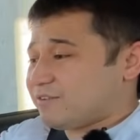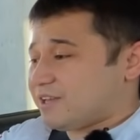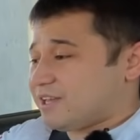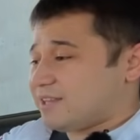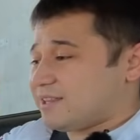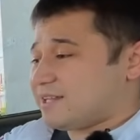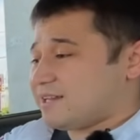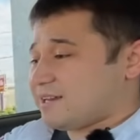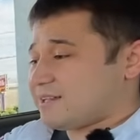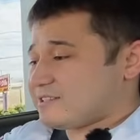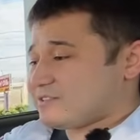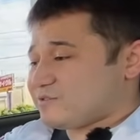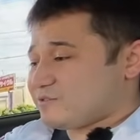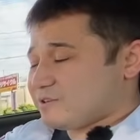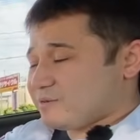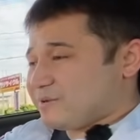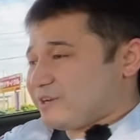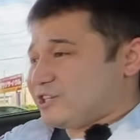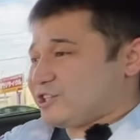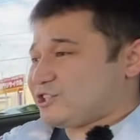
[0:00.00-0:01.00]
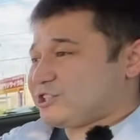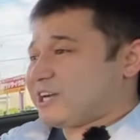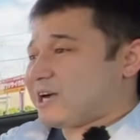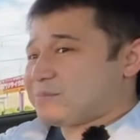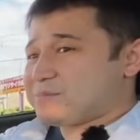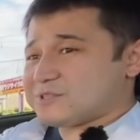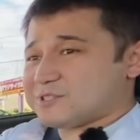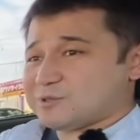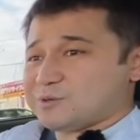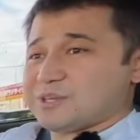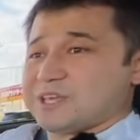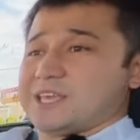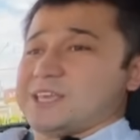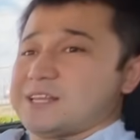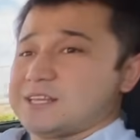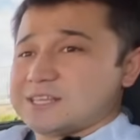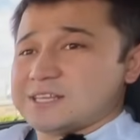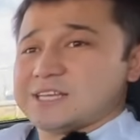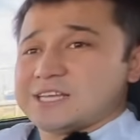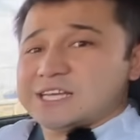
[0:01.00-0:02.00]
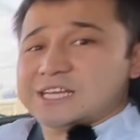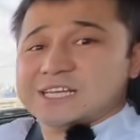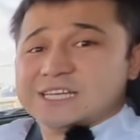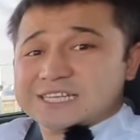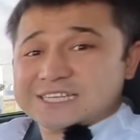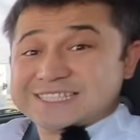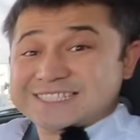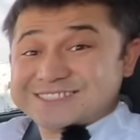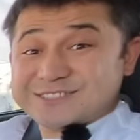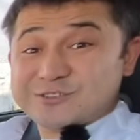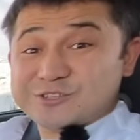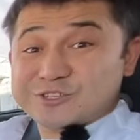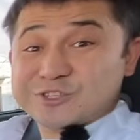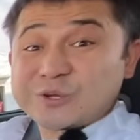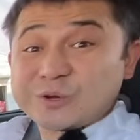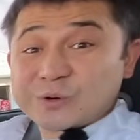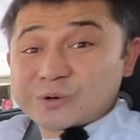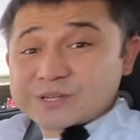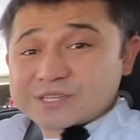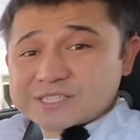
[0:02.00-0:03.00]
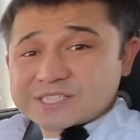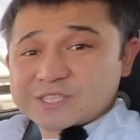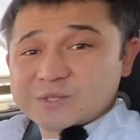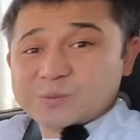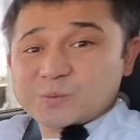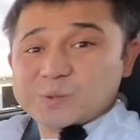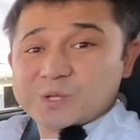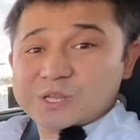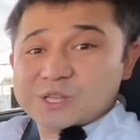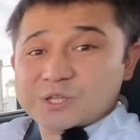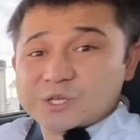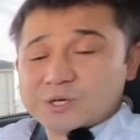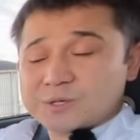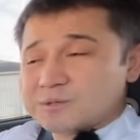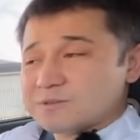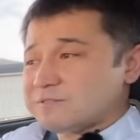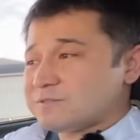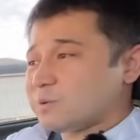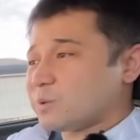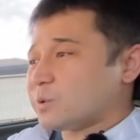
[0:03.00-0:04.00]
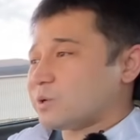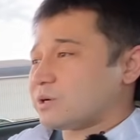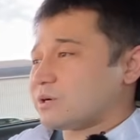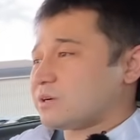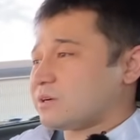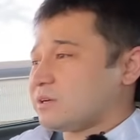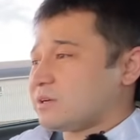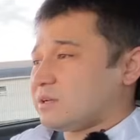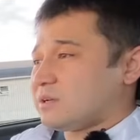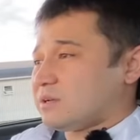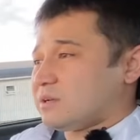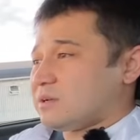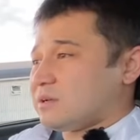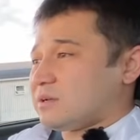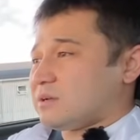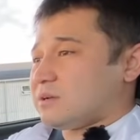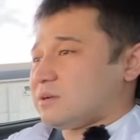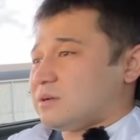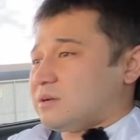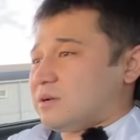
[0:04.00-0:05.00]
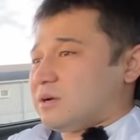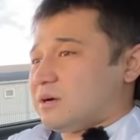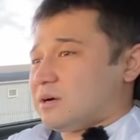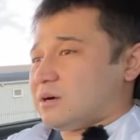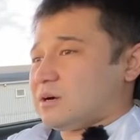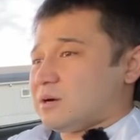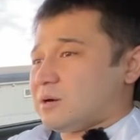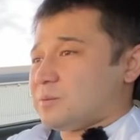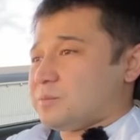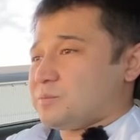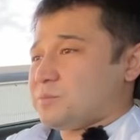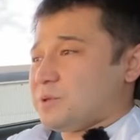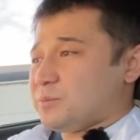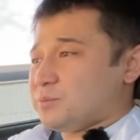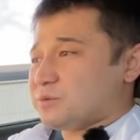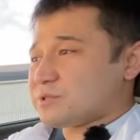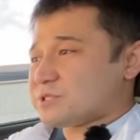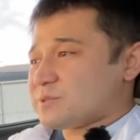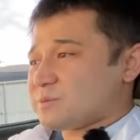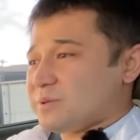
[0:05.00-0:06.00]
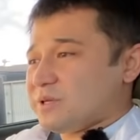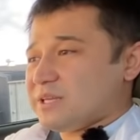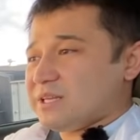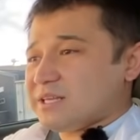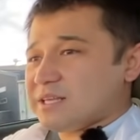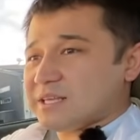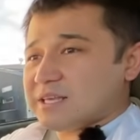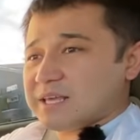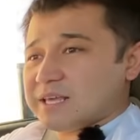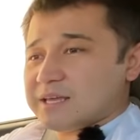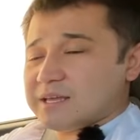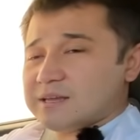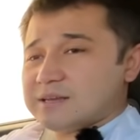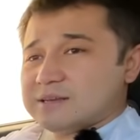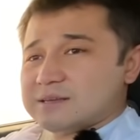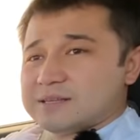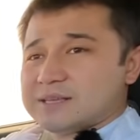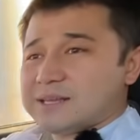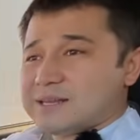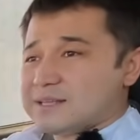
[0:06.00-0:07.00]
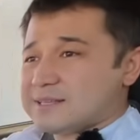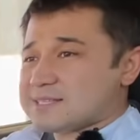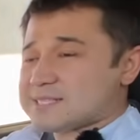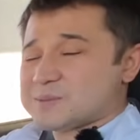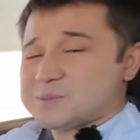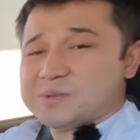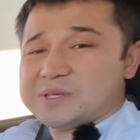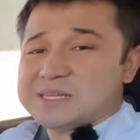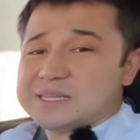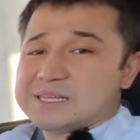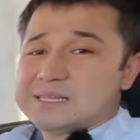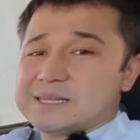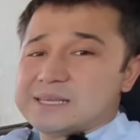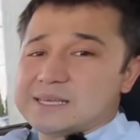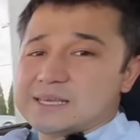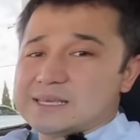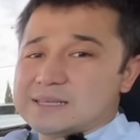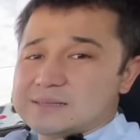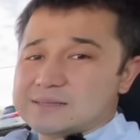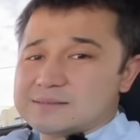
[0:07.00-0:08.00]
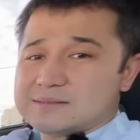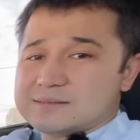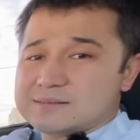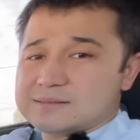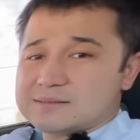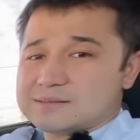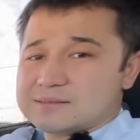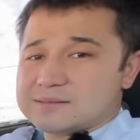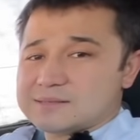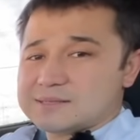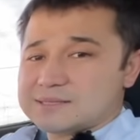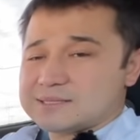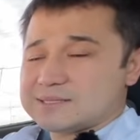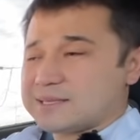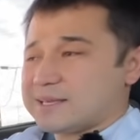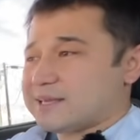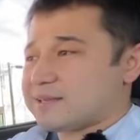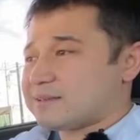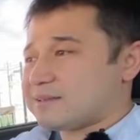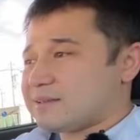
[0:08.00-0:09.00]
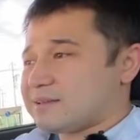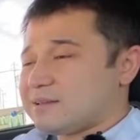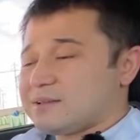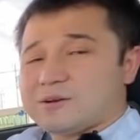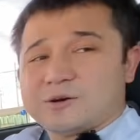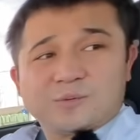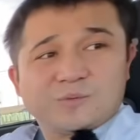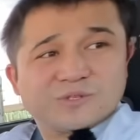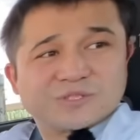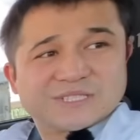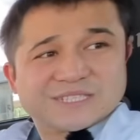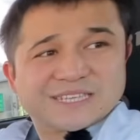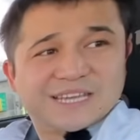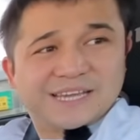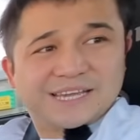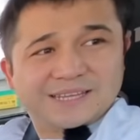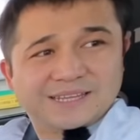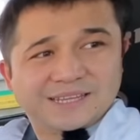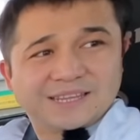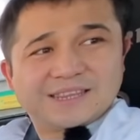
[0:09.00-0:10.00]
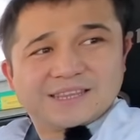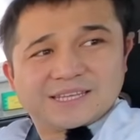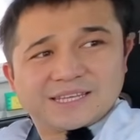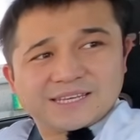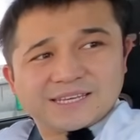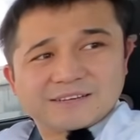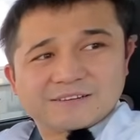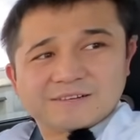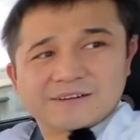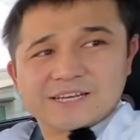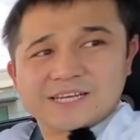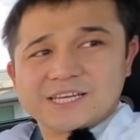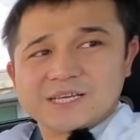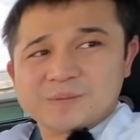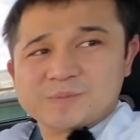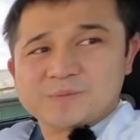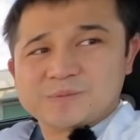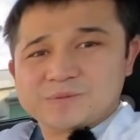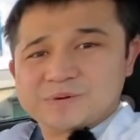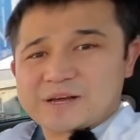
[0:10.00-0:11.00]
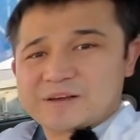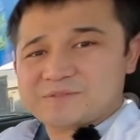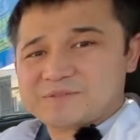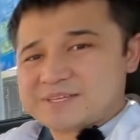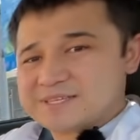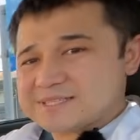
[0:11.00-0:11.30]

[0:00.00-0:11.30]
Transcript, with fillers: That is where my shop is located. It's notoriously well known for uh, people speeding and getting a speeding ticket. It's like almost daily thing, right? I mean, you